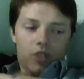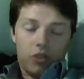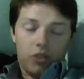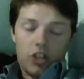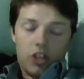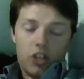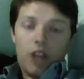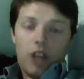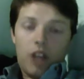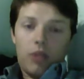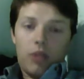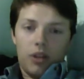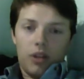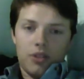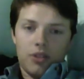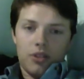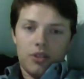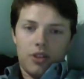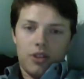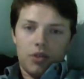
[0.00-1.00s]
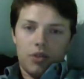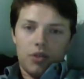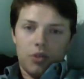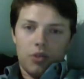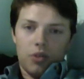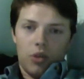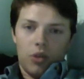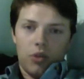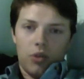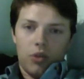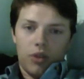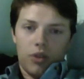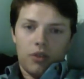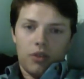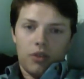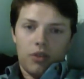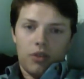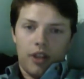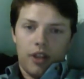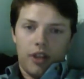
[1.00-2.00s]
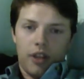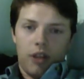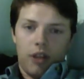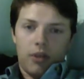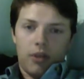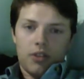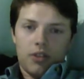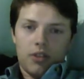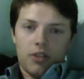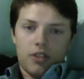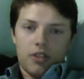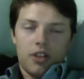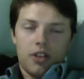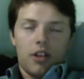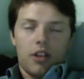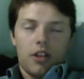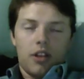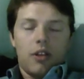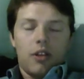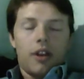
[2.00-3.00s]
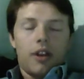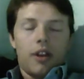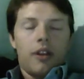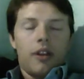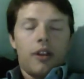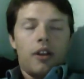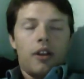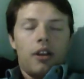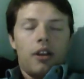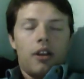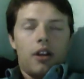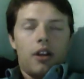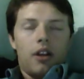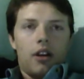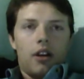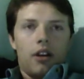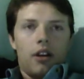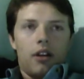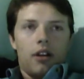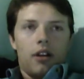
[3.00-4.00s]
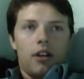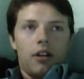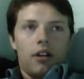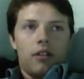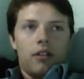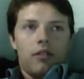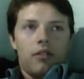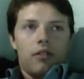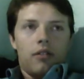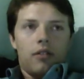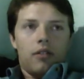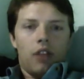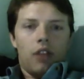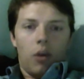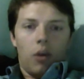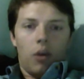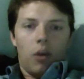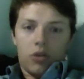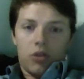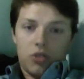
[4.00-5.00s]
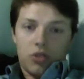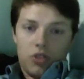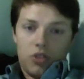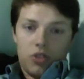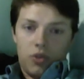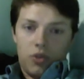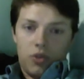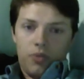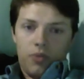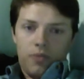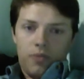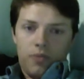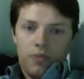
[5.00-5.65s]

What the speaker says: job while I was there was to work with the counterparts. I said that already. I worked with two.